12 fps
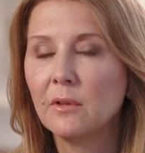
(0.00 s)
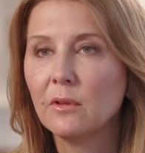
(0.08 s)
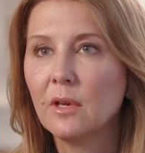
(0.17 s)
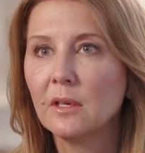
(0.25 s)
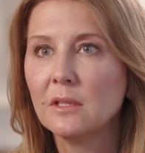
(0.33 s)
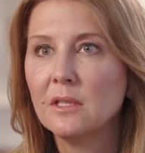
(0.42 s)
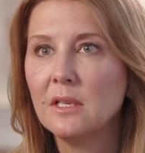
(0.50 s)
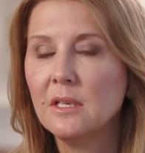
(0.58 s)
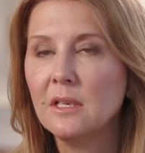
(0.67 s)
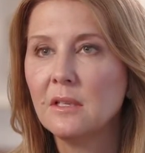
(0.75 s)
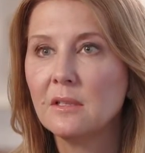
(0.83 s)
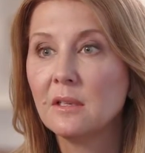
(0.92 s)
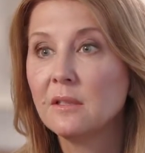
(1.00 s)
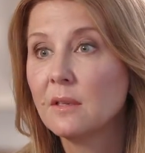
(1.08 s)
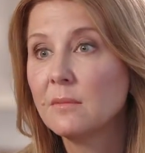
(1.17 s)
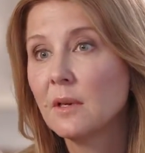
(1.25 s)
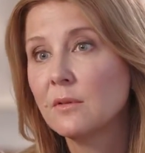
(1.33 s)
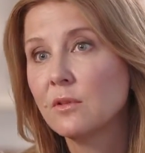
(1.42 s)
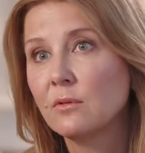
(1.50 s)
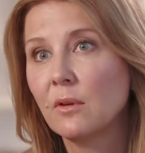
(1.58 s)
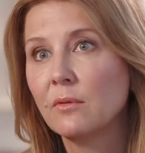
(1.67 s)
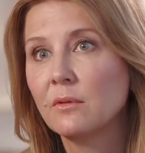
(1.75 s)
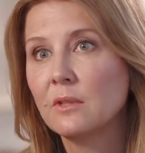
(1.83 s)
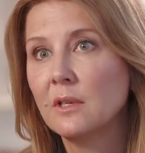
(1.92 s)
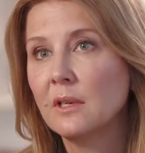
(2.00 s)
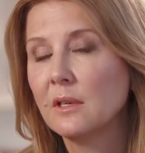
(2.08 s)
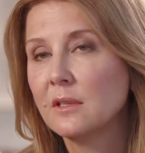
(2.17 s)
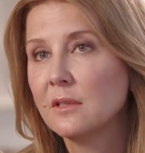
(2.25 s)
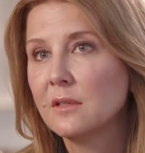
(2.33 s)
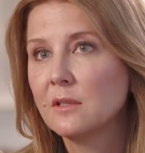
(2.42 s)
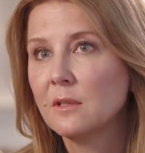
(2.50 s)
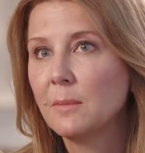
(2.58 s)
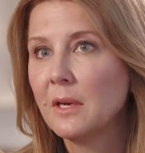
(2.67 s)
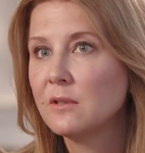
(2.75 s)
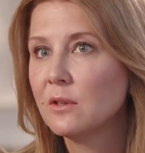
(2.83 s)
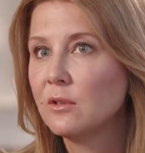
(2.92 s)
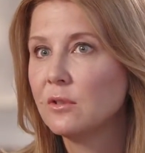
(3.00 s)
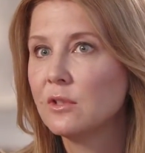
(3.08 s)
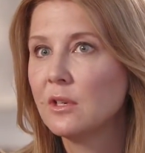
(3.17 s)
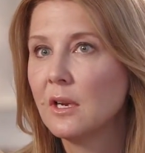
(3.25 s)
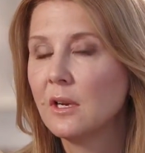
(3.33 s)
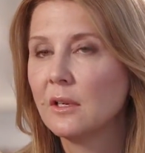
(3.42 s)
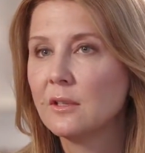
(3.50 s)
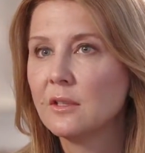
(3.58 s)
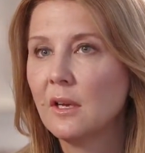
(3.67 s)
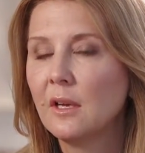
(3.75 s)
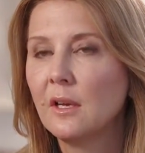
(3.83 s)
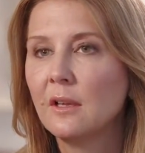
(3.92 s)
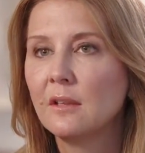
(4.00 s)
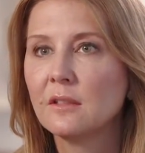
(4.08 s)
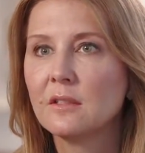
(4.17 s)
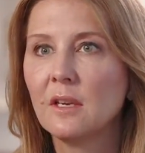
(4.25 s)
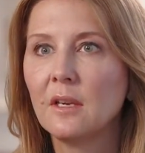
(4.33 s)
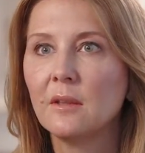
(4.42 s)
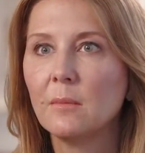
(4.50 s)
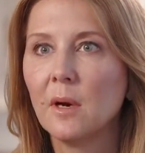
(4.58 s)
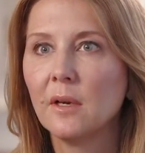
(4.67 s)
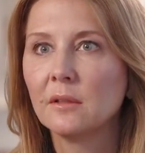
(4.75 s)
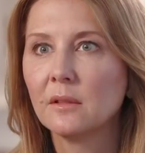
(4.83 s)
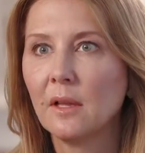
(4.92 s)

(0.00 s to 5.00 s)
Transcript: when they're young teens, and sometimes throughout their teen, because it just depends on your genetics, they'll stay in the mild